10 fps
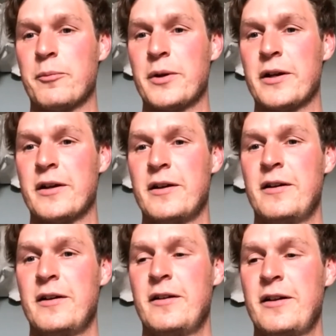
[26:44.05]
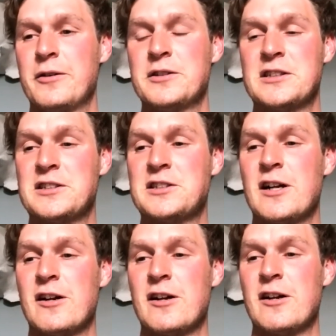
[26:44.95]
But it was just
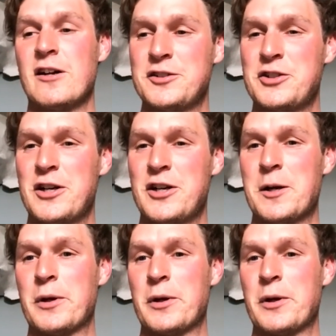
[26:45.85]
such a fun trip,